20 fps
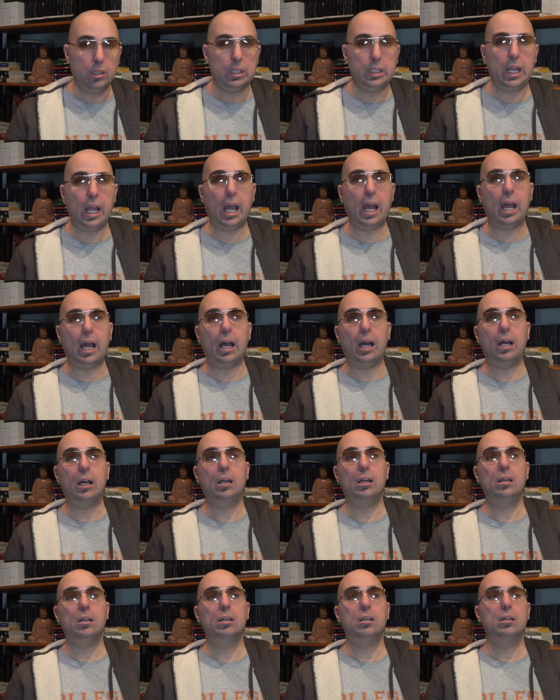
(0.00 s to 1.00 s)
yeah.
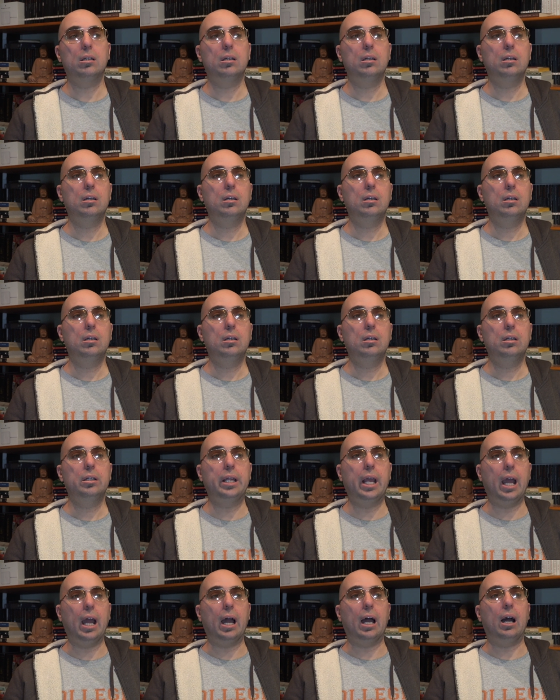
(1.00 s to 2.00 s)

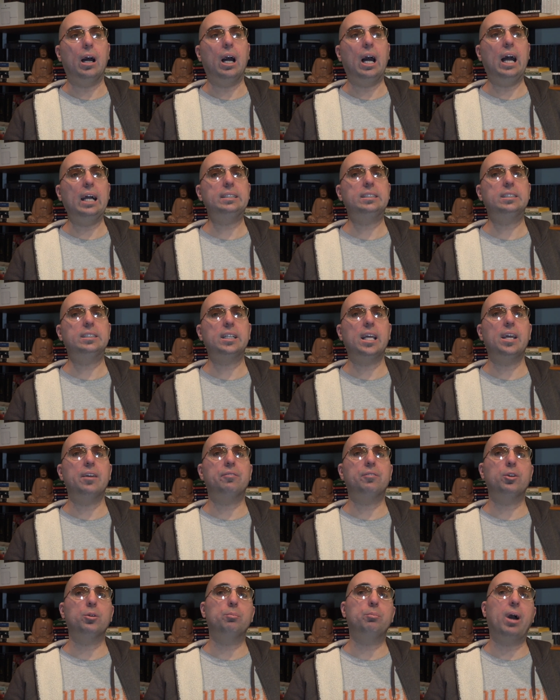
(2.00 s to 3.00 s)
Yeah, I'd say
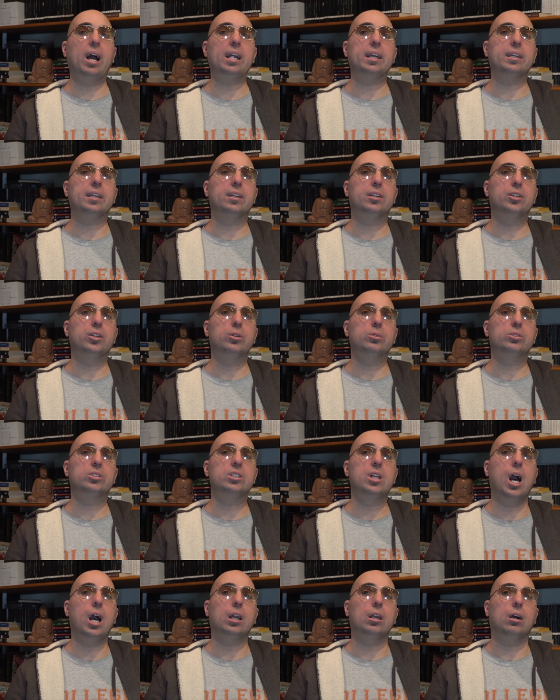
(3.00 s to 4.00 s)
if you're biting a dude's
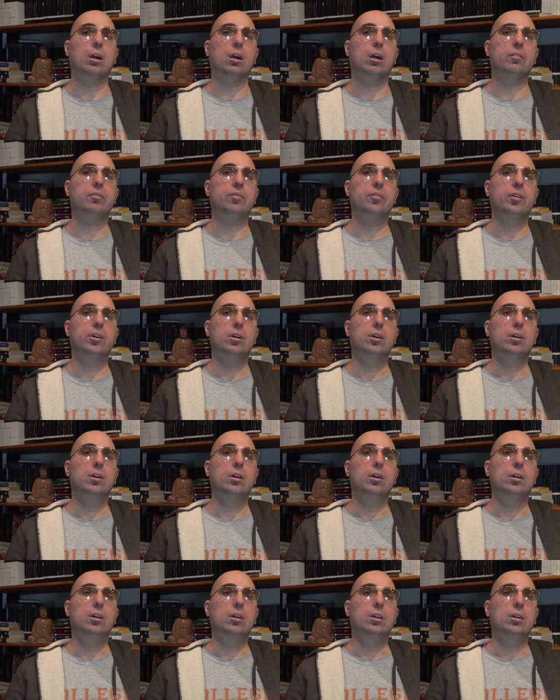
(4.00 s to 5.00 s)
nut off,
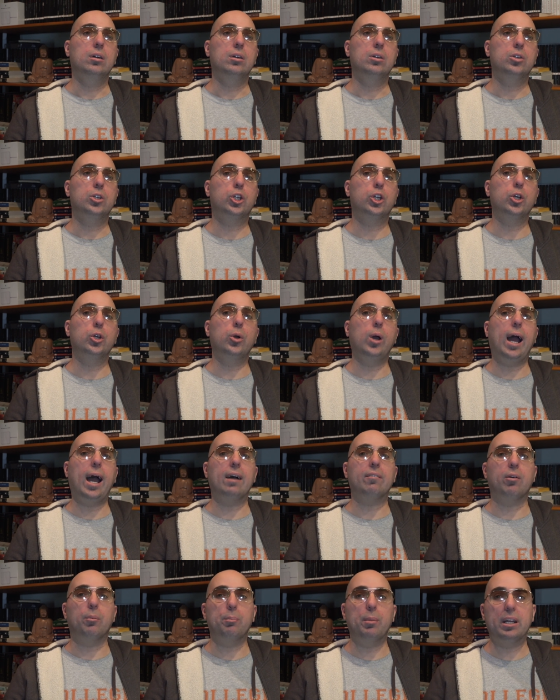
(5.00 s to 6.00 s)
you
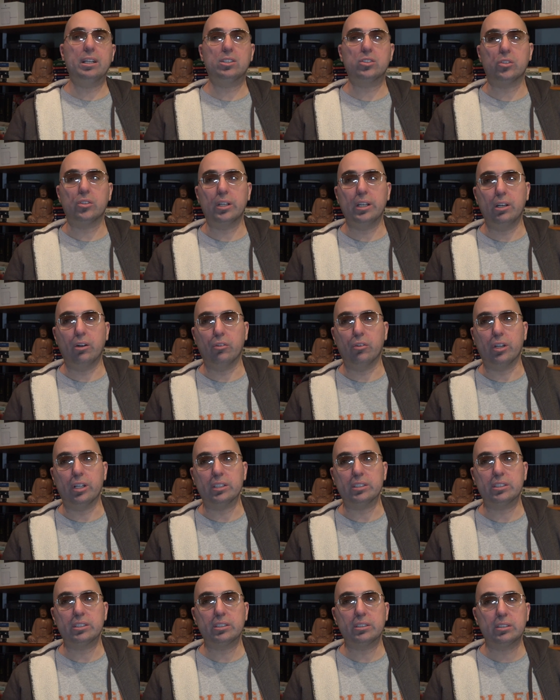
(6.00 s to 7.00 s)
have a mental
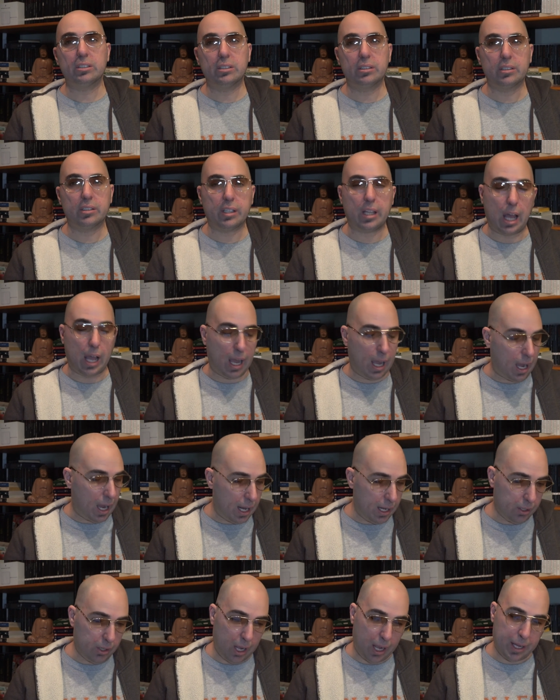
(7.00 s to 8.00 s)
illness.
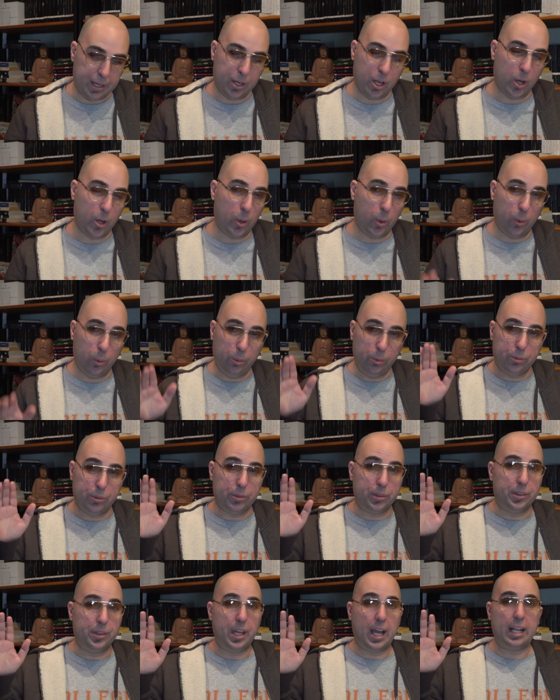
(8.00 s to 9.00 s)
I don't I know
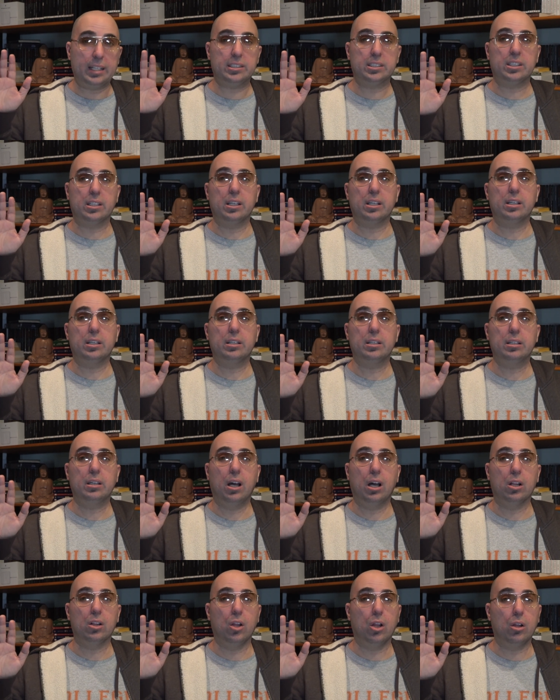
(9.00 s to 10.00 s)
that's a
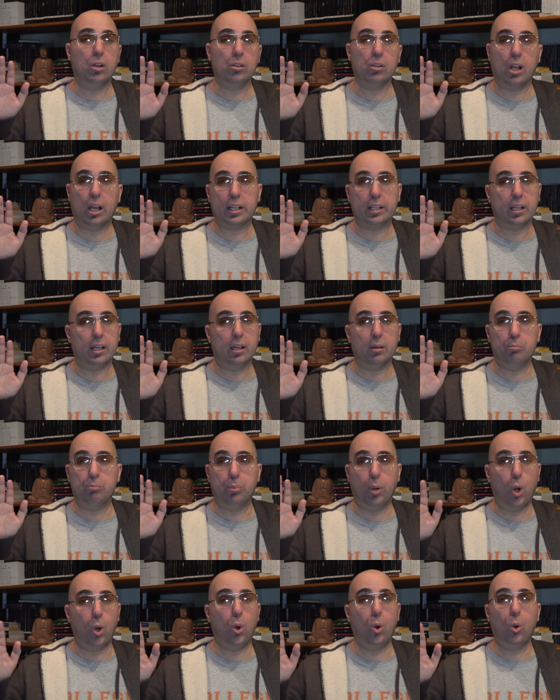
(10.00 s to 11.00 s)
a, like a
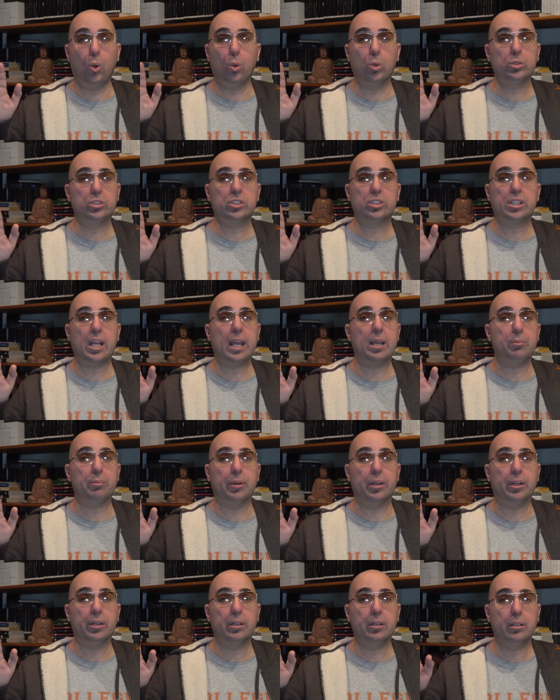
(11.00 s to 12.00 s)
bold
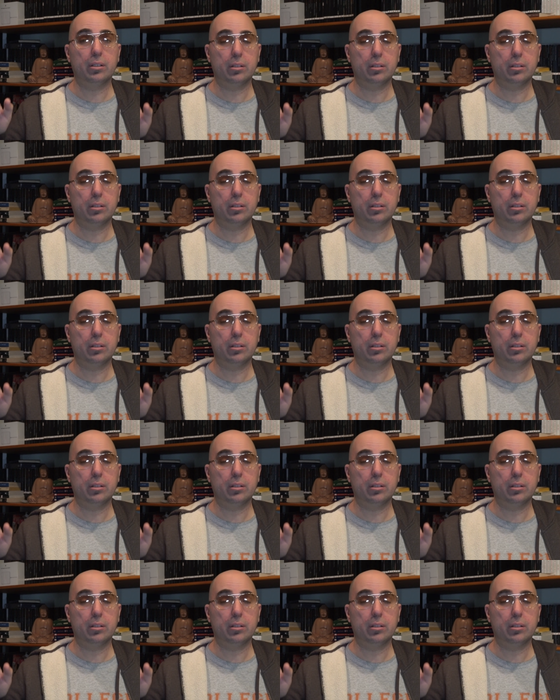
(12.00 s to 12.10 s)
statement.